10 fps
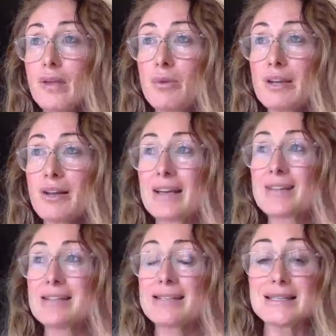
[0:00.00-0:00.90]
we're
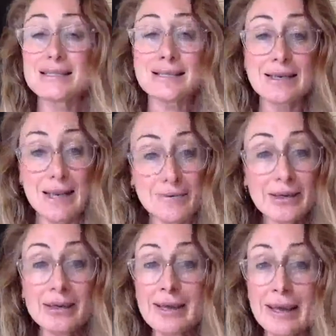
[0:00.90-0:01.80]
like, this is never
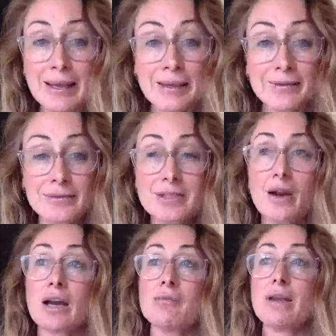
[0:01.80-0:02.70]
going to end.
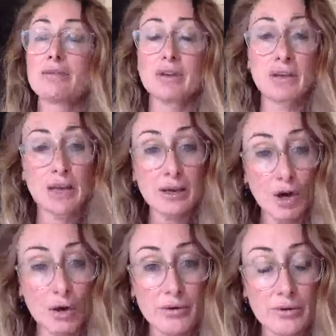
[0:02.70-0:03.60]
I'm never going to get
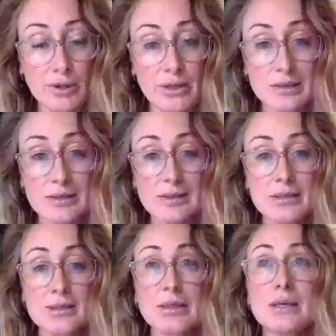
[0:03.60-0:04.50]
over
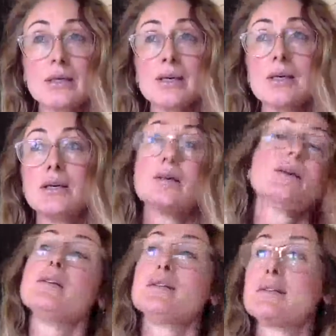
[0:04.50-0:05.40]
this.
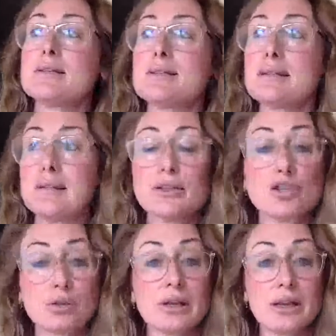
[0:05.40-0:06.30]
This is
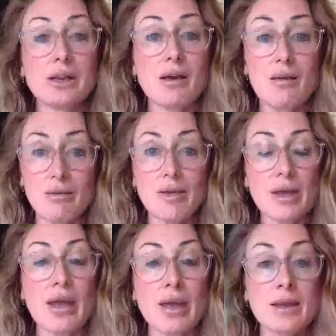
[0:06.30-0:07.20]
literally
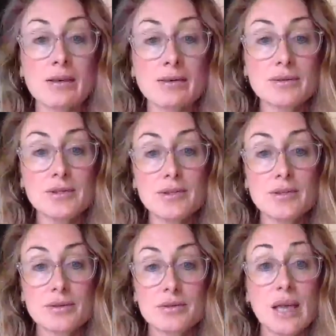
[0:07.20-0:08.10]
the end.
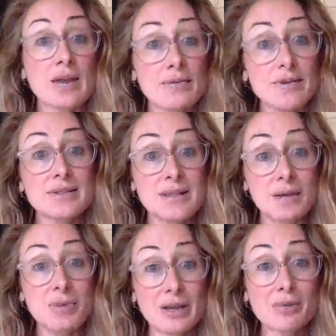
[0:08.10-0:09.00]
And for
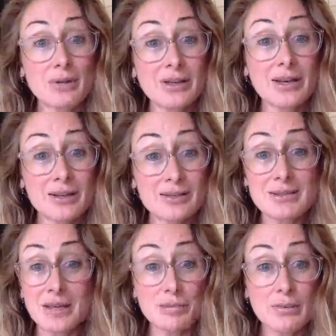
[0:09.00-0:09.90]
some people it is.
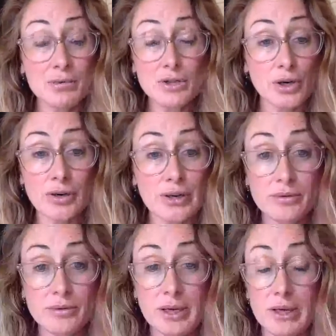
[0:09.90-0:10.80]
Some people don't
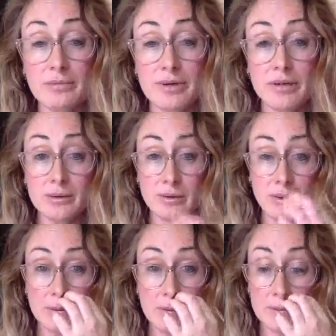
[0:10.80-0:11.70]
ever recover.
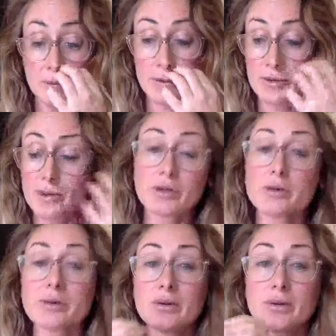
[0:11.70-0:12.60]
You know,
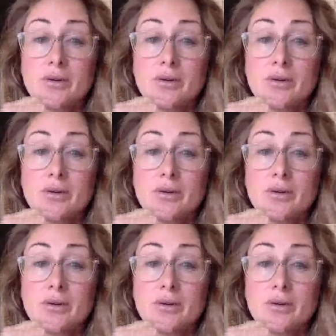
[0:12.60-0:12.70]
I